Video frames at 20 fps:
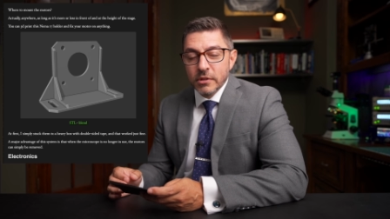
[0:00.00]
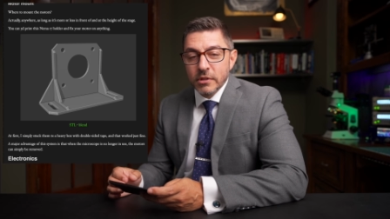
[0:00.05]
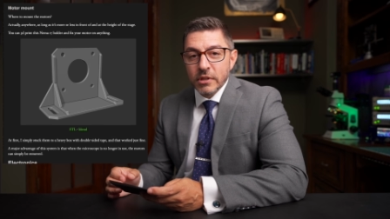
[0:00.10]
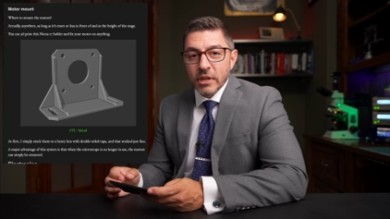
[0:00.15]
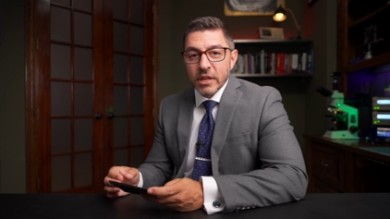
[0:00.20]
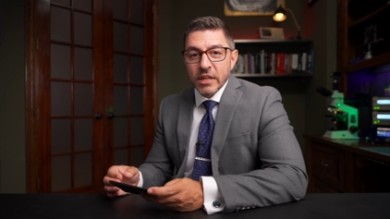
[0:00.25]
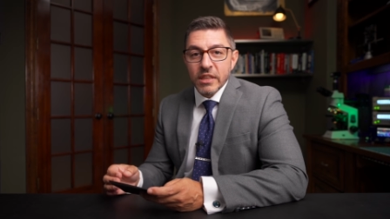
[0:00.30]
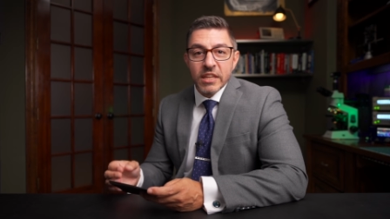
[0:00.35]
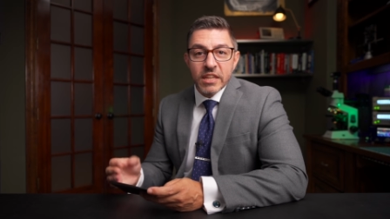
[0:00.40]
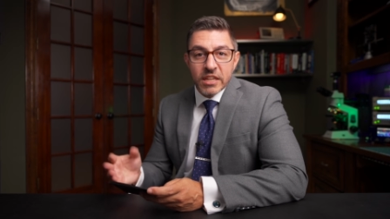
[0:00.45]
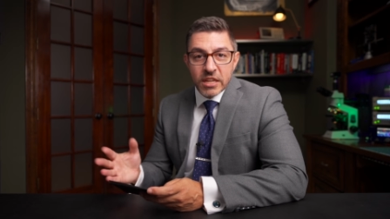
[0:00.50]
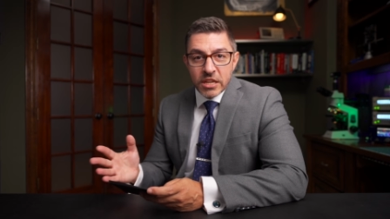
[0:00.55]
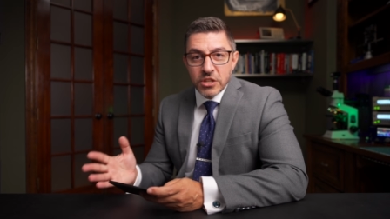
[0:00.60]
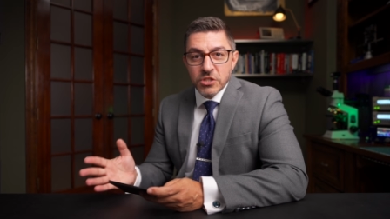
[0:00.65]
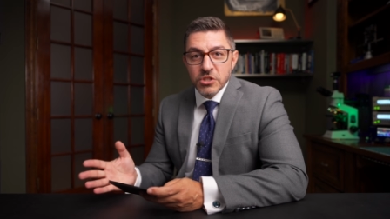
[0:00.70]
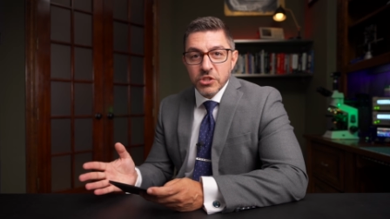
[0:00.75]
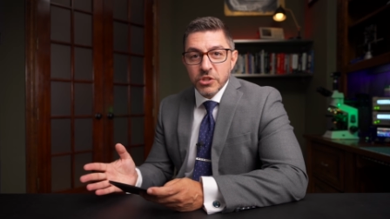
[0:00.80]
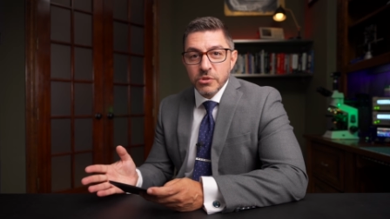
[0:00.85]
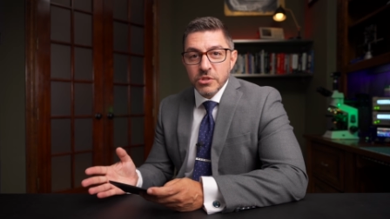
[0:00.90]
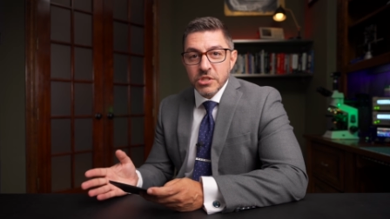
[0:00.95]
uh, that
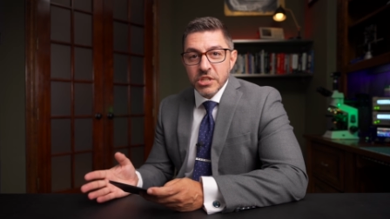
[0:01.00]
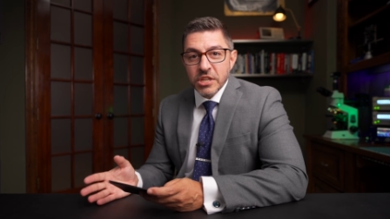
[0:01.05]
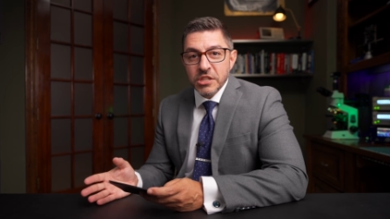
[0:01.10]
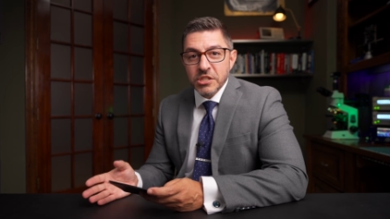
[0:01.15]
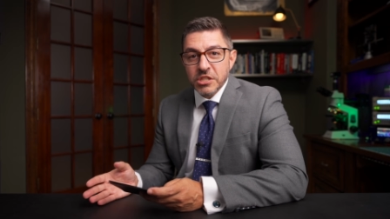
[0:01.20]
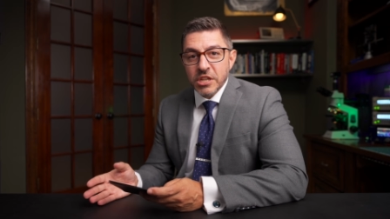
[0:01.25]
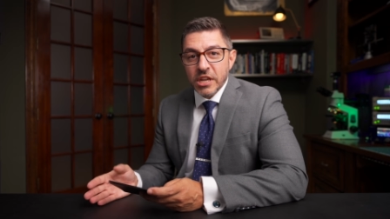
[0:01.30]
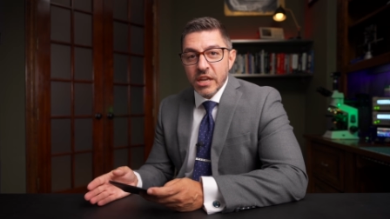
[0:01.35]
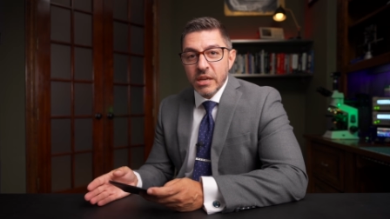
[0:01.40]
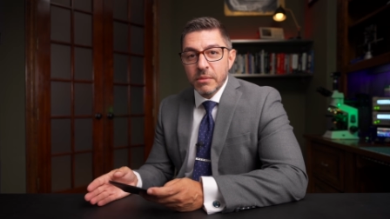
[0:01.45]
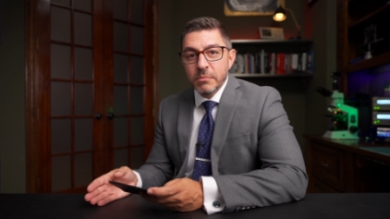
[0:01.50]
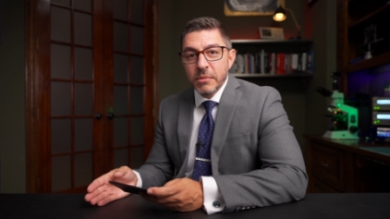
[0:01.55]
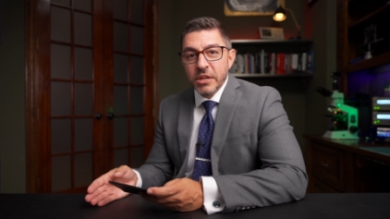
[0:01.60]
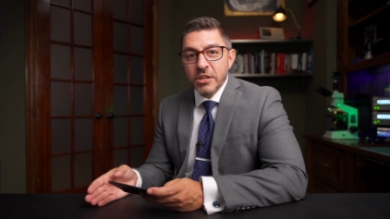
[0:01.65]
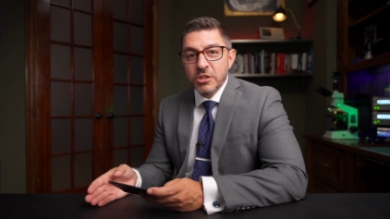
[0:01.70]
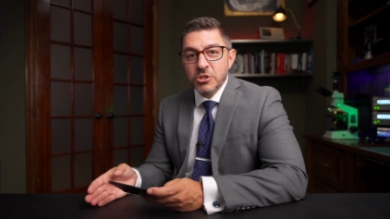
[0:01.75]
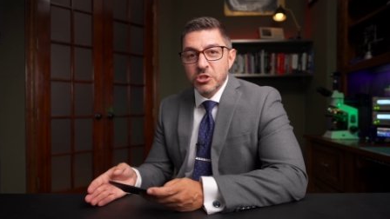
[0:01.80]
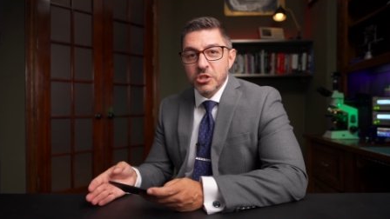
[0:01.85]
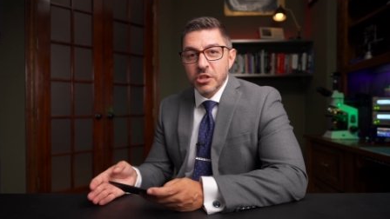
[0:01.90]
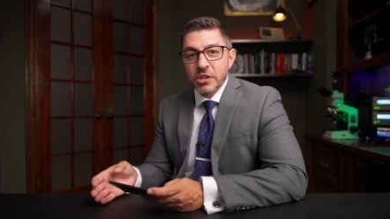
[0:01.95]
he's using to
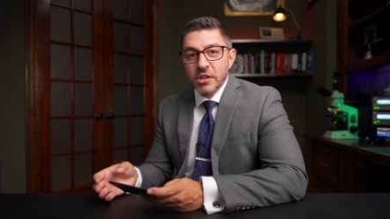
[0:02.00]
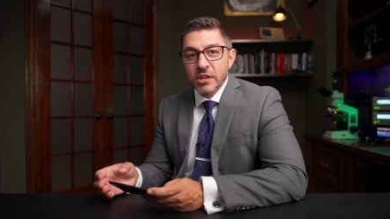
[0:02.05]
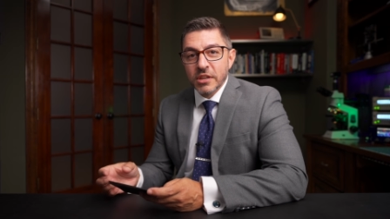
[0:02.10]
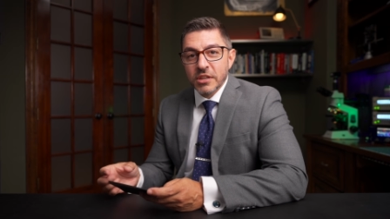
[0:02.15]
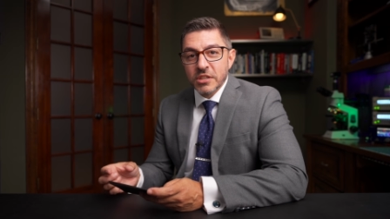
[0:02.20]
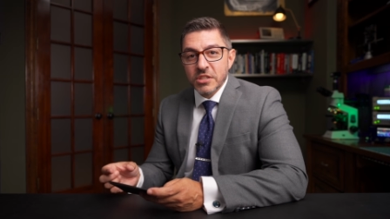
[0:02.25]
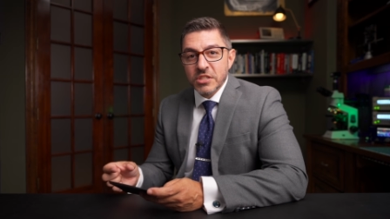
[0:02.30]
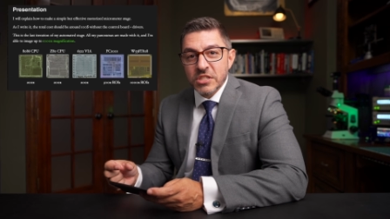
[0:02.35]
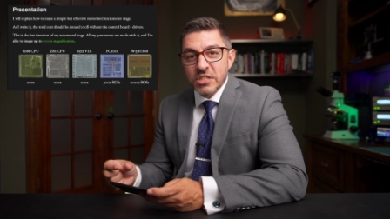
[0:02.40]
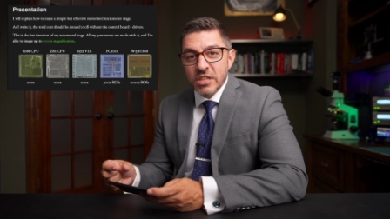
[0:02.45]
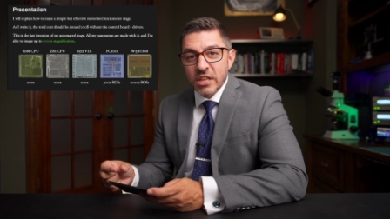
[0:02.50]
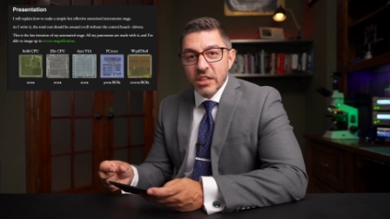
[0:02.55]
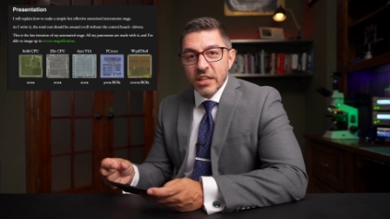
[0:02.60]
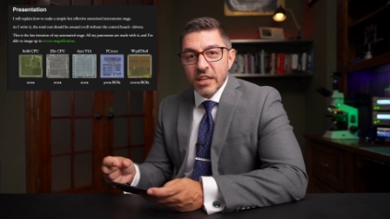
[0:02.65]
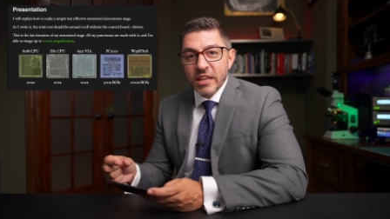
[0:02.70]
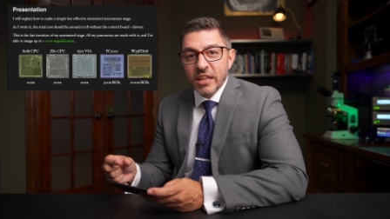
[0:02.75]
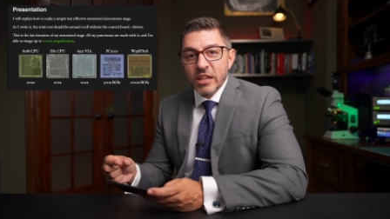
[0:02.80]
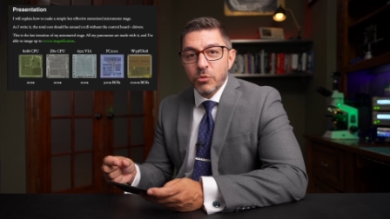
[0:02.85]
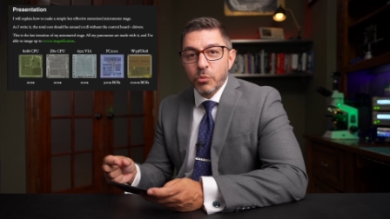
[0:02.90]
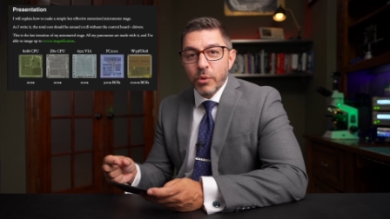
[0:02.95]
image
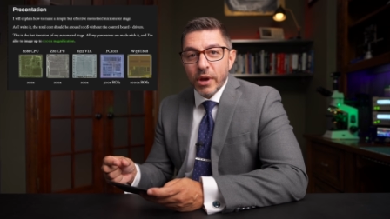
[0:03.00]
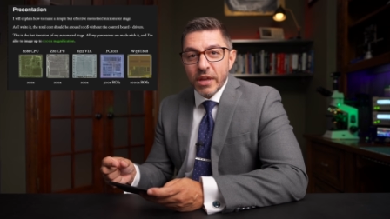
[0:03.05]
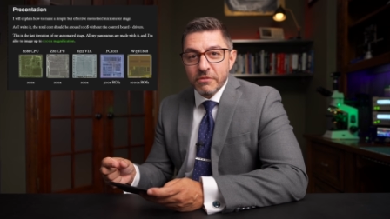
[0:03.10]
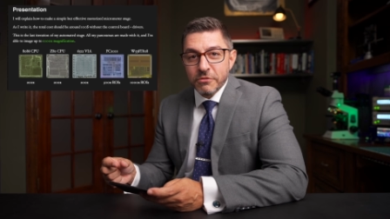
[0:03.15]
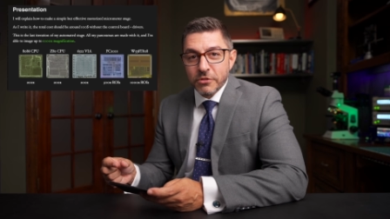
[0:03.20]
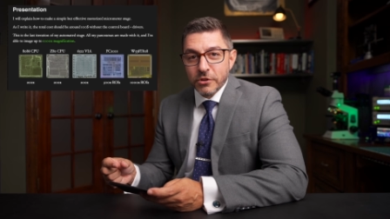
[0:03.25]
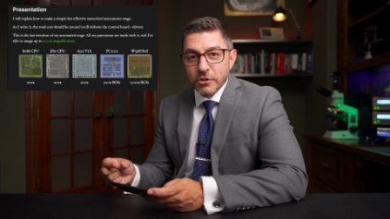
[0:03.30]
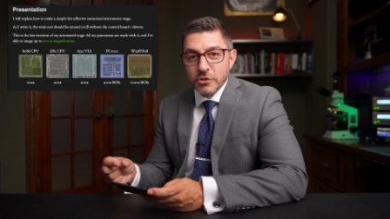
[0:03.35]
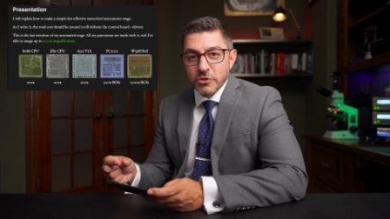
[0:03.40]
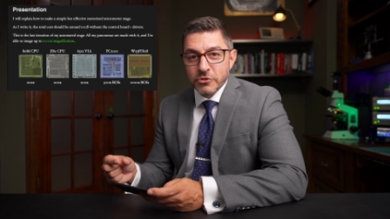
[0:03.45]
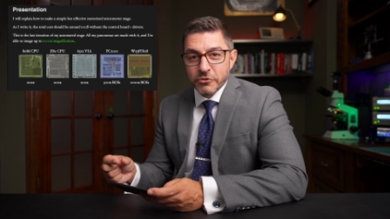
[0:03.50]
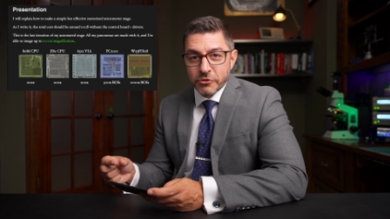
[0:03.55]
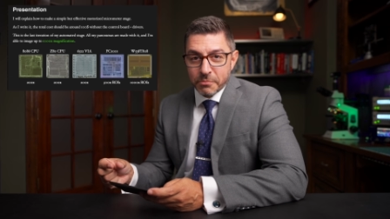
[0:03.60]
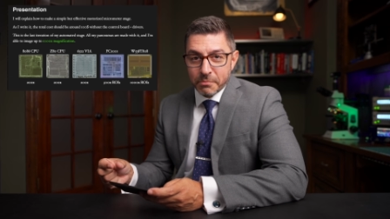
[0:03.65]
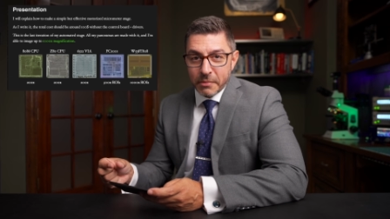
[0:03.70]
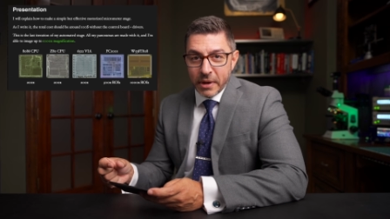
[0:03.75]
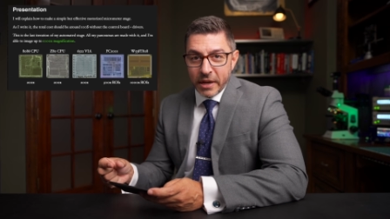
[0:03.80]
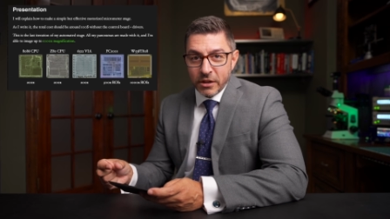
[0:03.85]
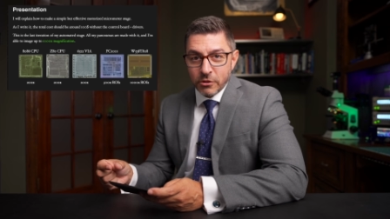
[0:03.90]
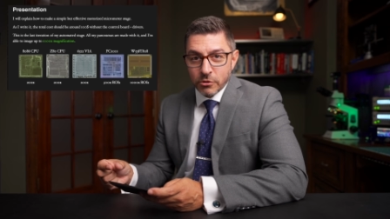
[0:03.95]
silicon wafers
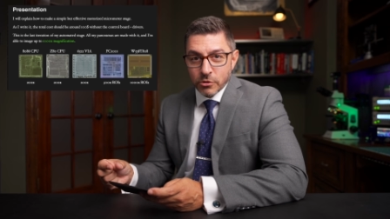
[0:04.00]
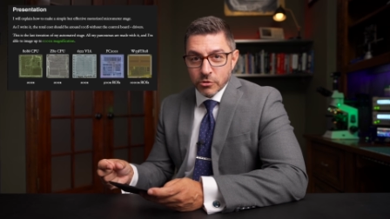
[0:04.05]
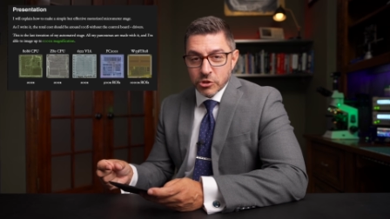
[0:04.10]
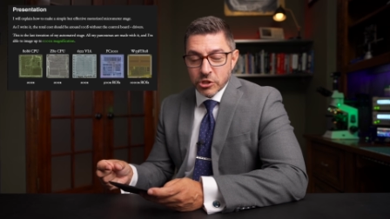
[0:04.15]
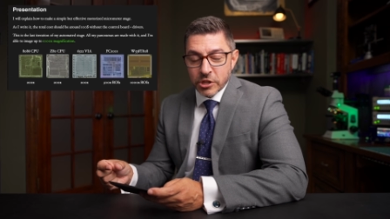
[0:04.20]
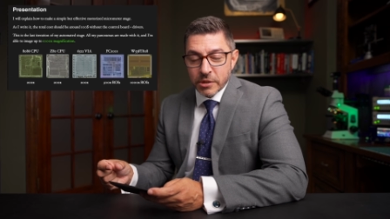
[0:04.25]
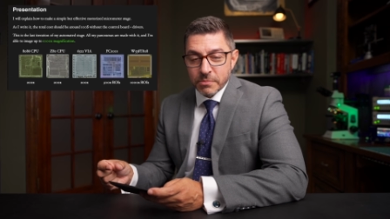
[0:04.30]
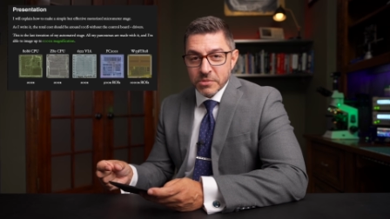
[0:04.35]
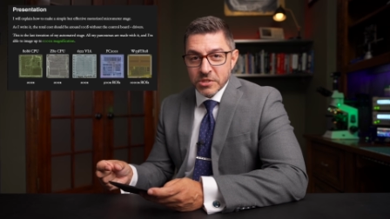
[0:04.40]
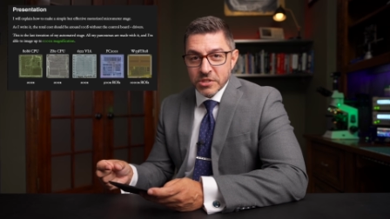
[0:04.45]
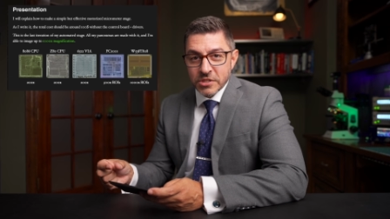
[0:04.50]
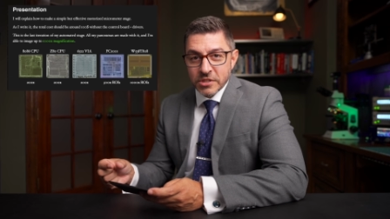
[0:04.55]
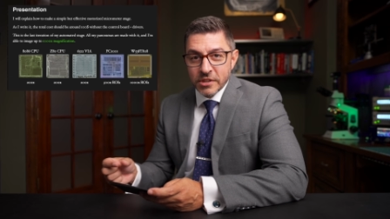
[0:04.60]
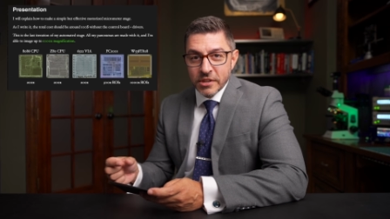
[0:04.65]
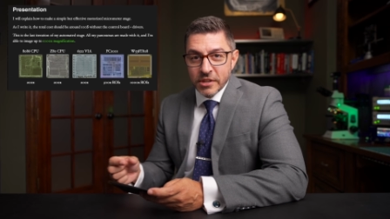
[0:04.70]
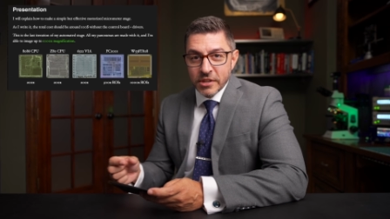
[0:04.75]
from microchips.